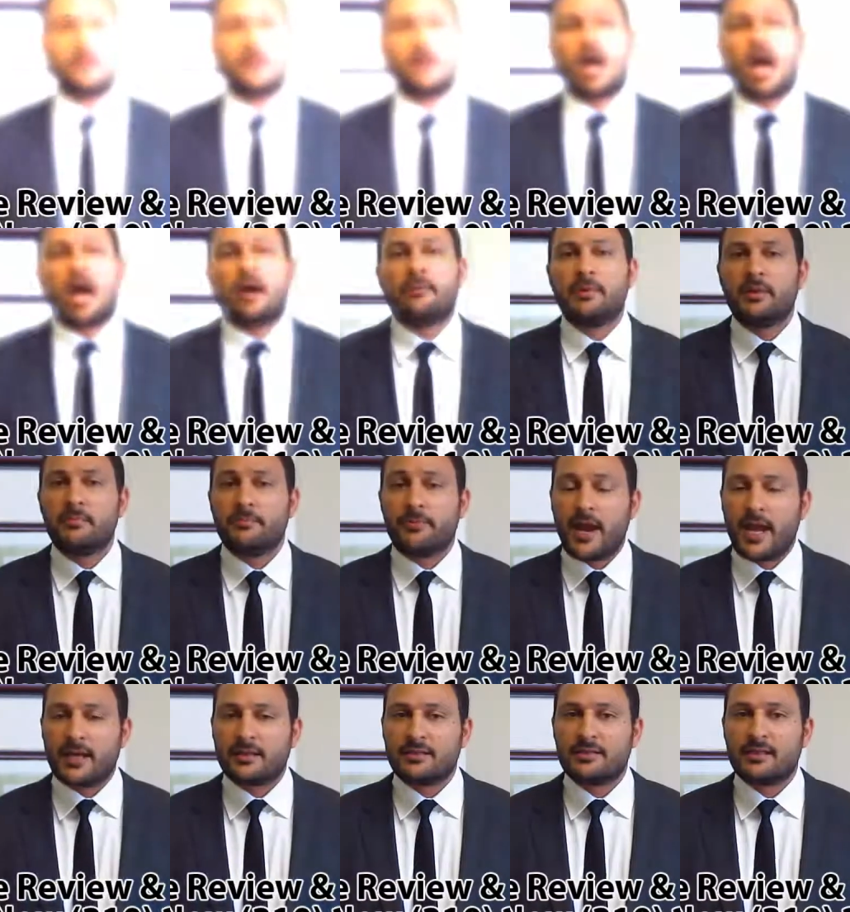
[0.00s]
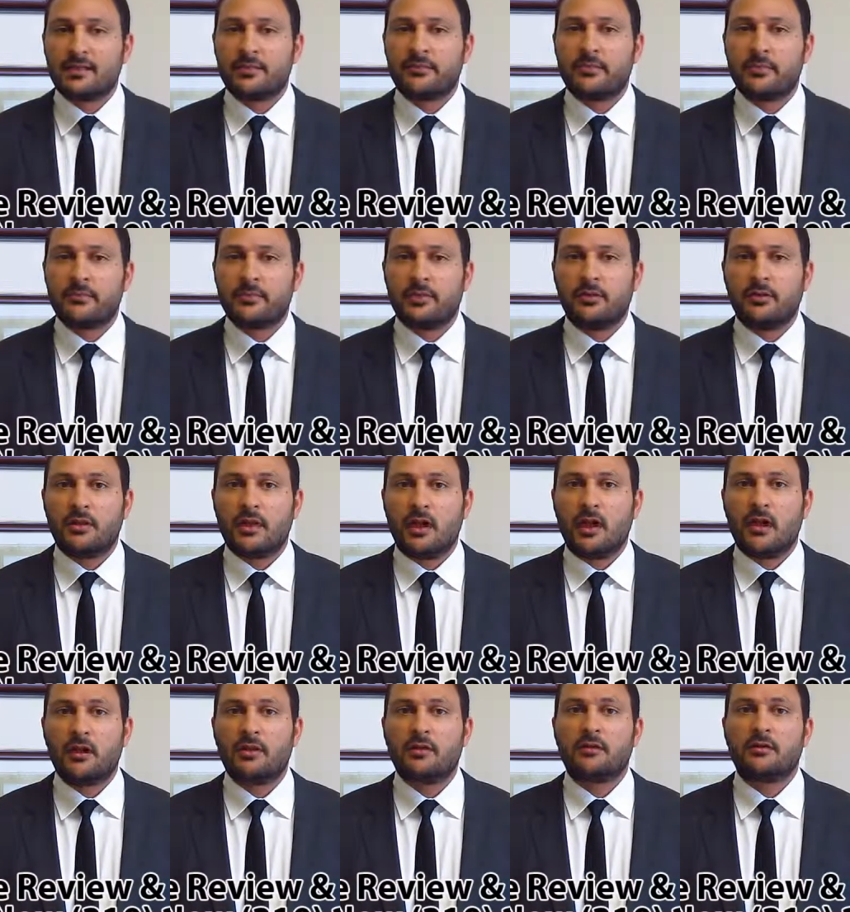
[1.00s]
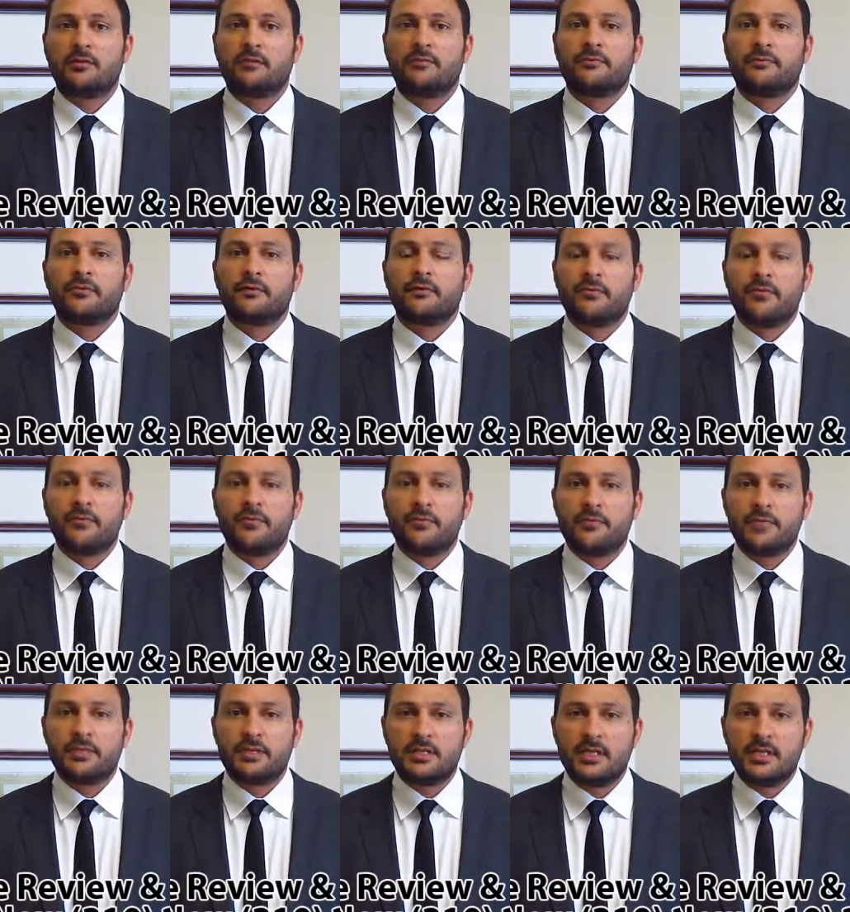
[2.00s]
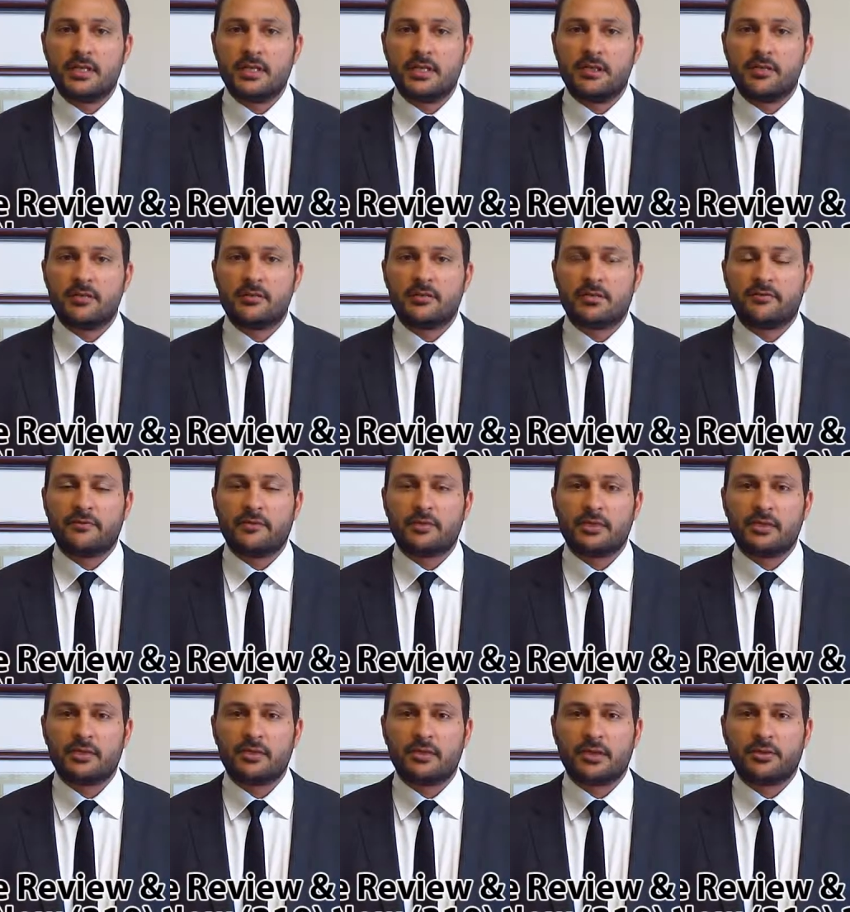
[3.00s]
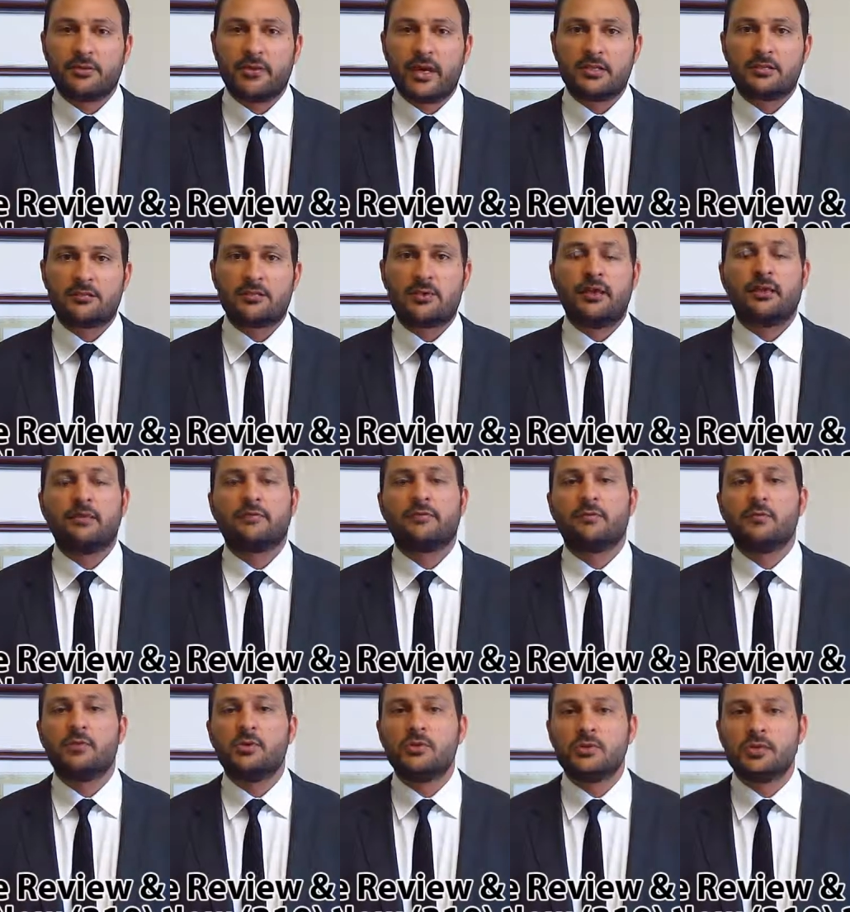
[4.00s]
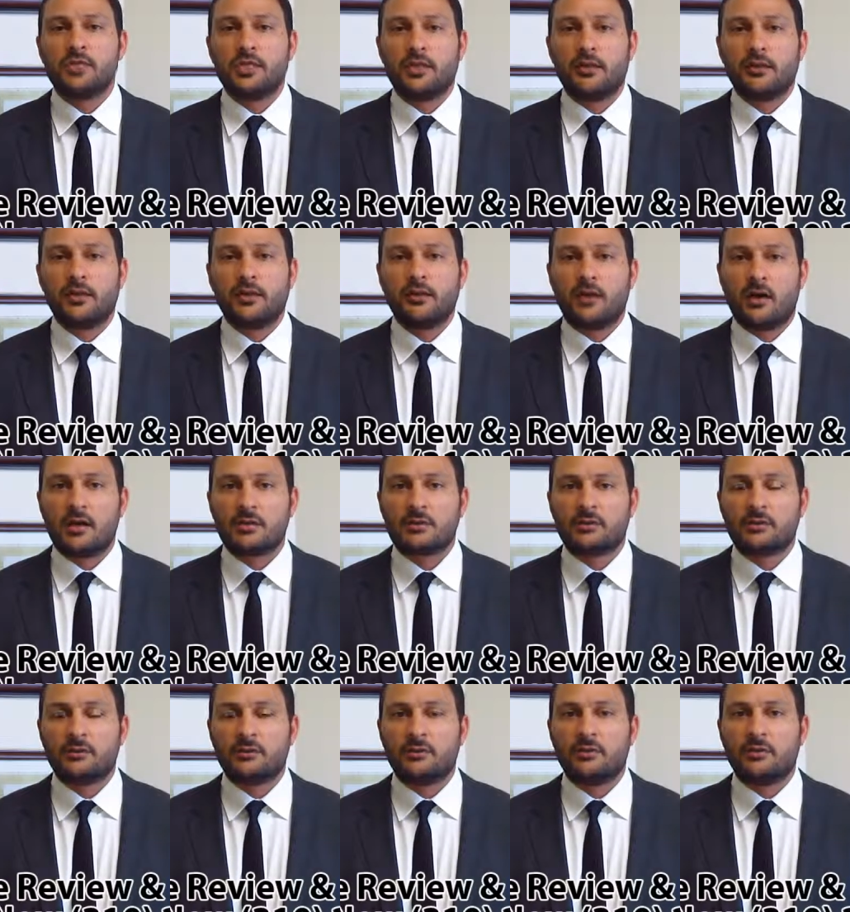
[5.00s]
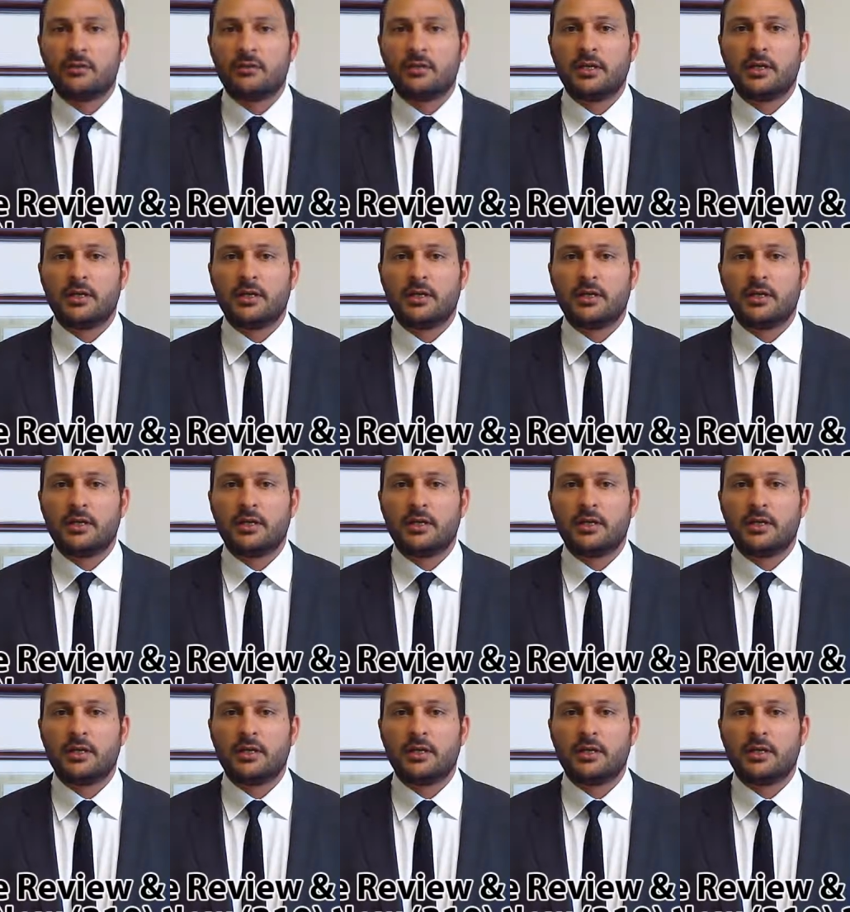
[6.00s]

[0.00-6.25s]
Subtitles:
I've been practicing criminal law for over 13 years, ever since I graduated from UCLA Law School,